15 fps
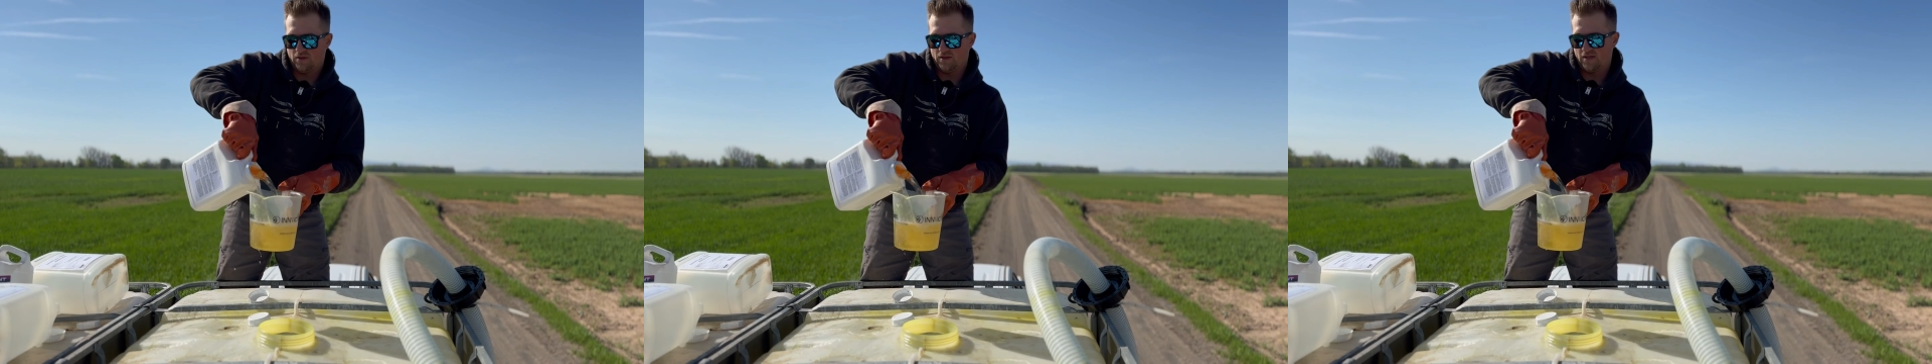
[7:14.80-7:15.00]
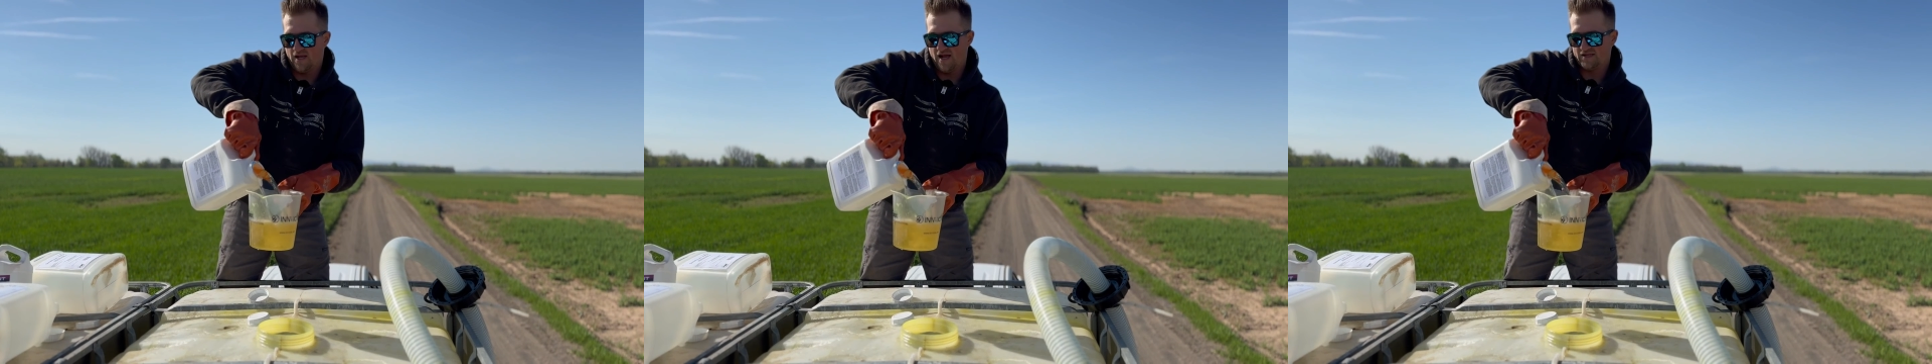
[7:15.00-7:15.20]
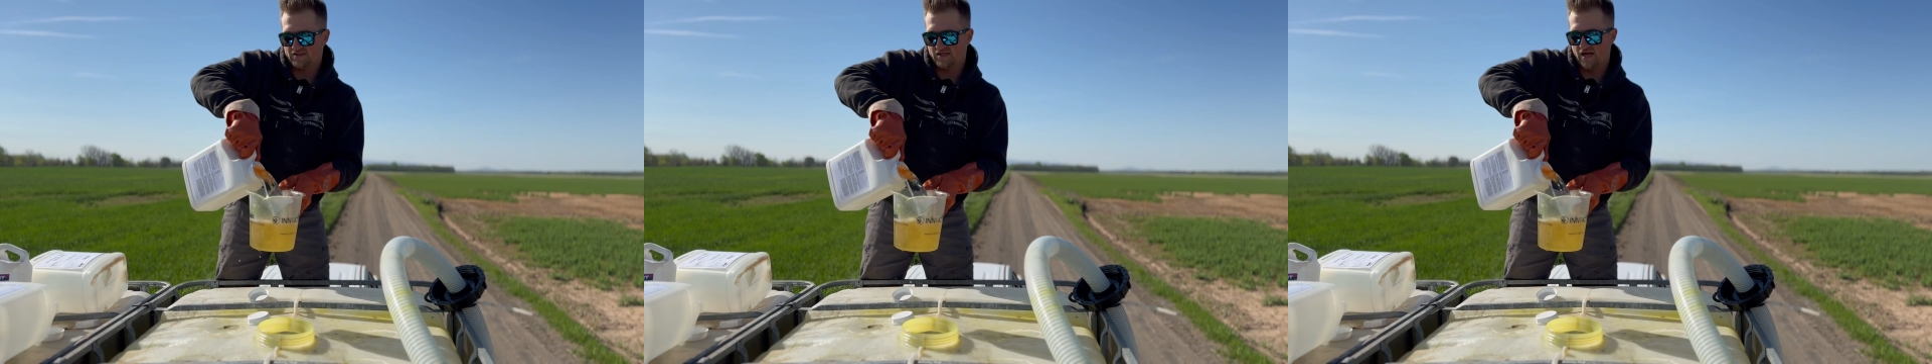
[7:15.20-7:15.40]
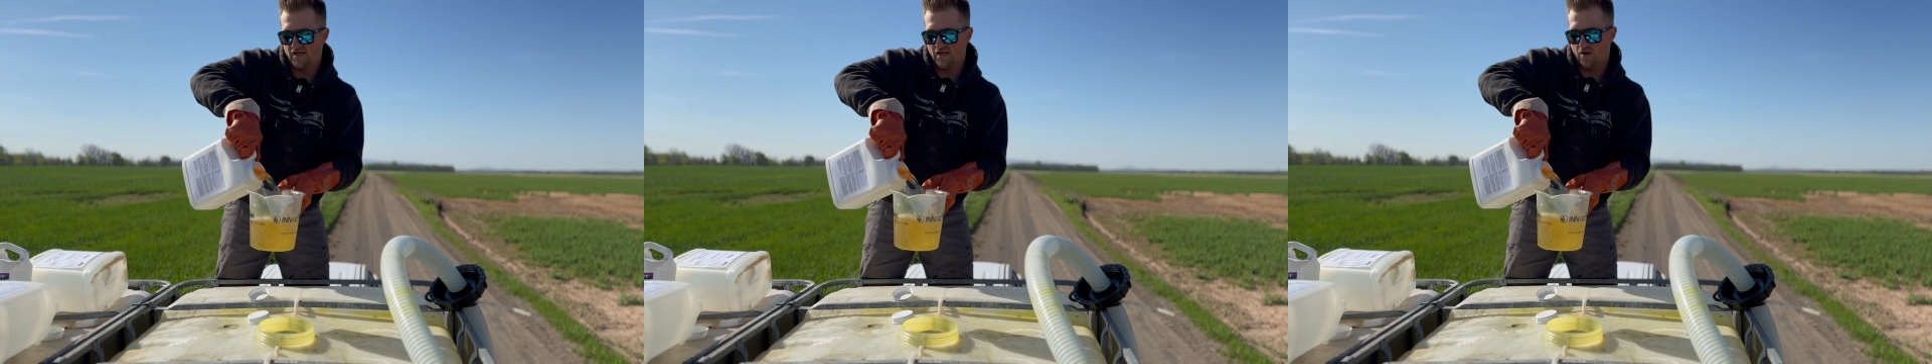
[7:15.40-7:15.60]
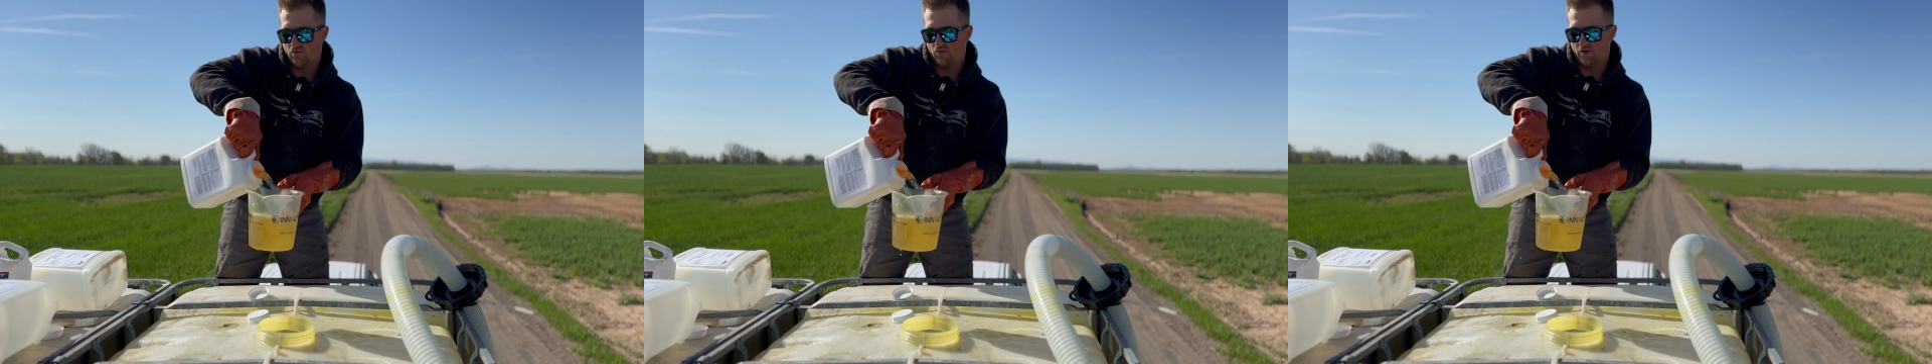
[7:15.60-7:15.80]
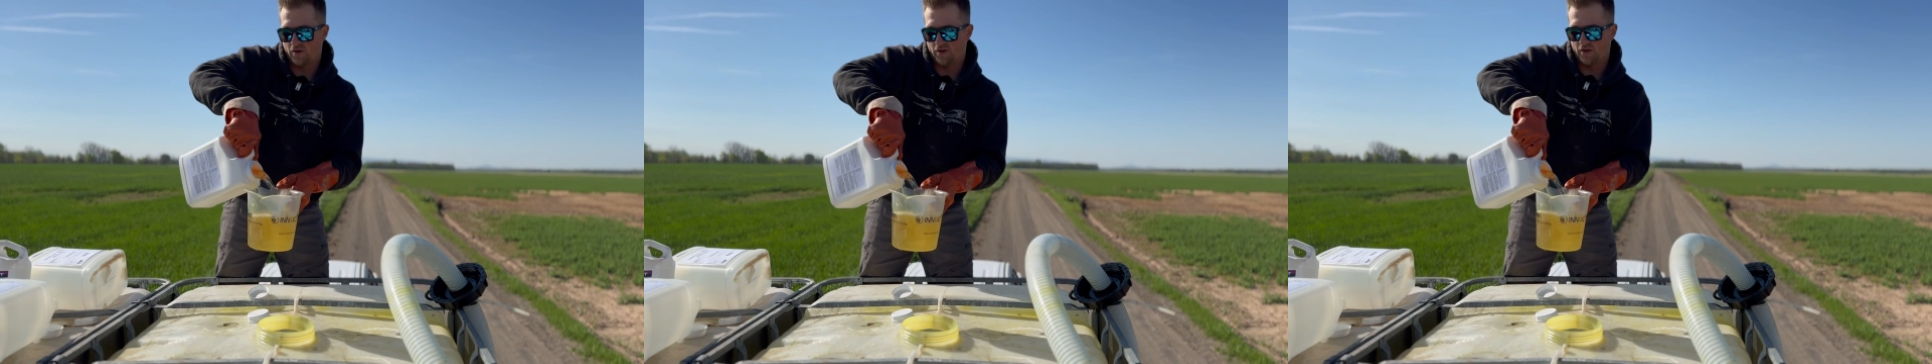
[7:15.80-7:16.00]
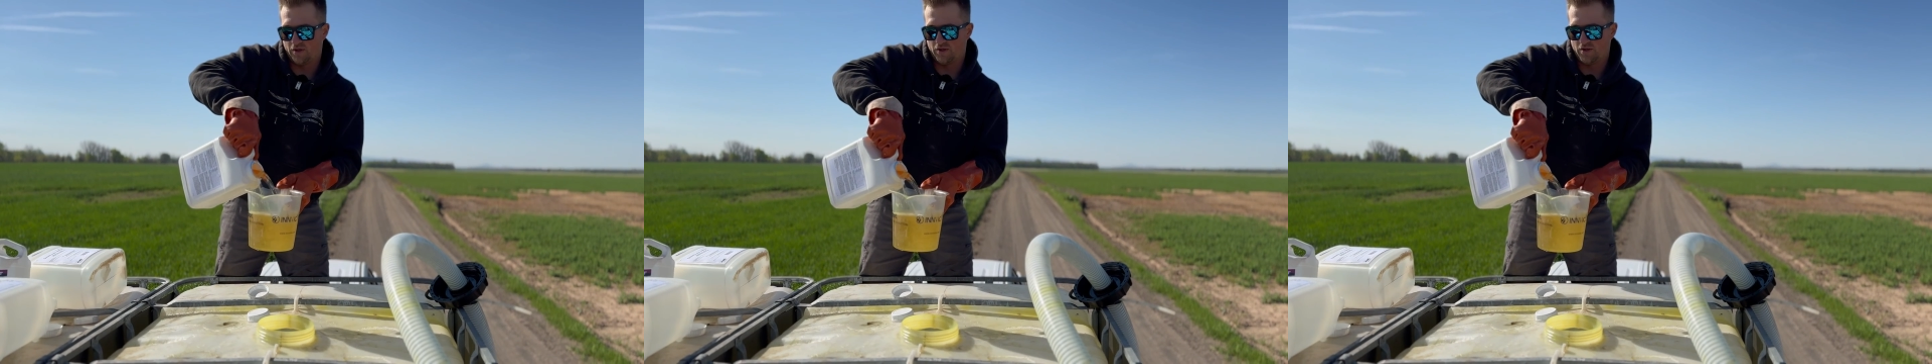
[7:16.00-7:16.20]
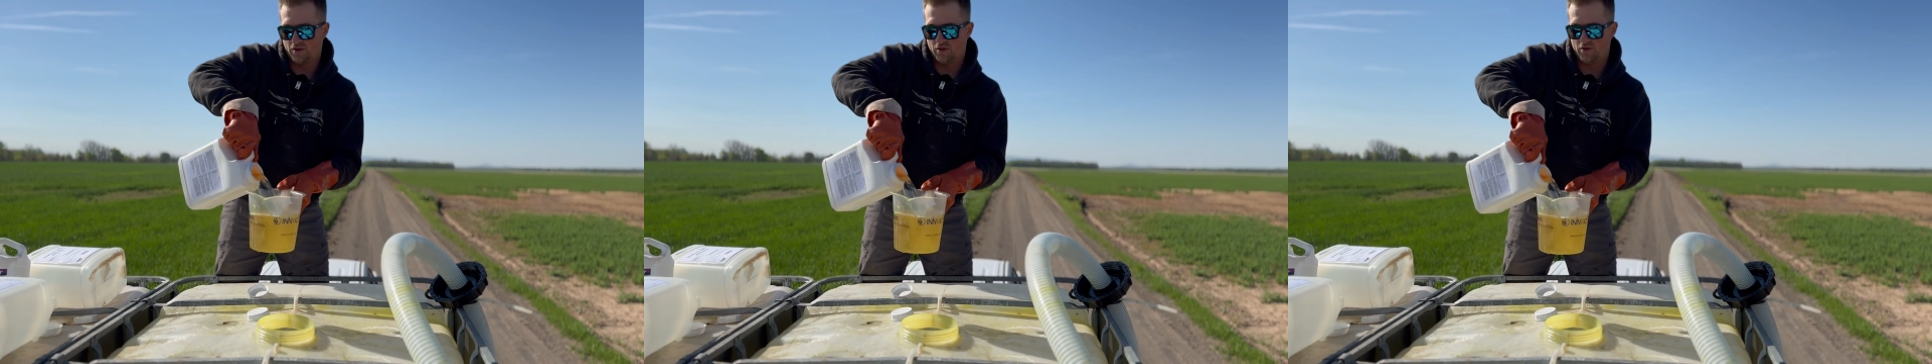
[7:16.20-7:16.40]
Last thing that we're gonna
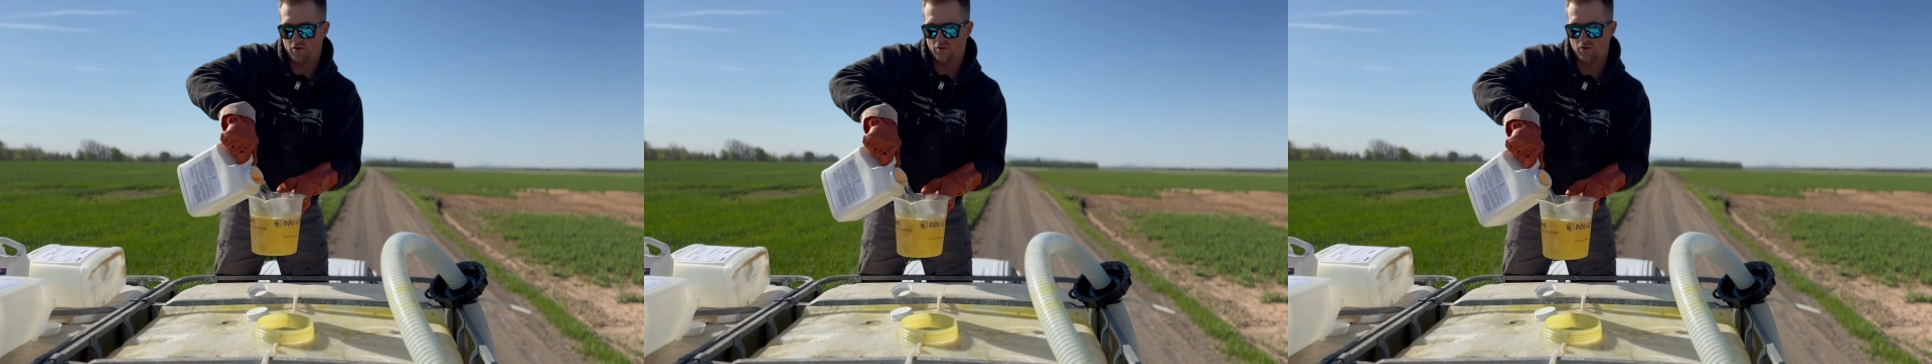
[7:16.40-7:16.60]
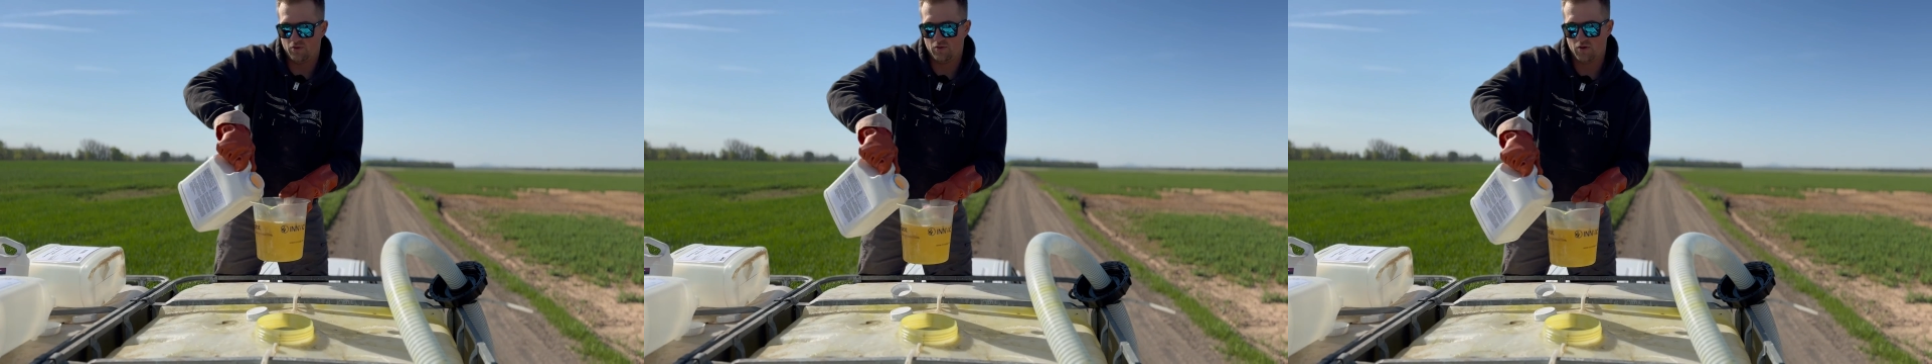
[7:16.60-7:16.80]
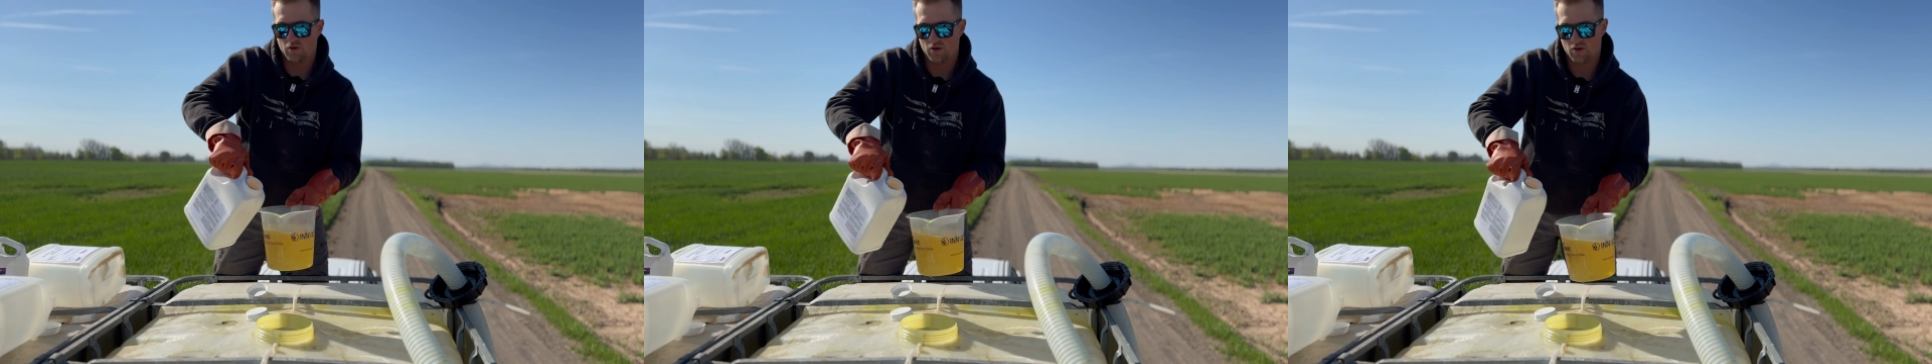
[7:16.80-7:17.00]
do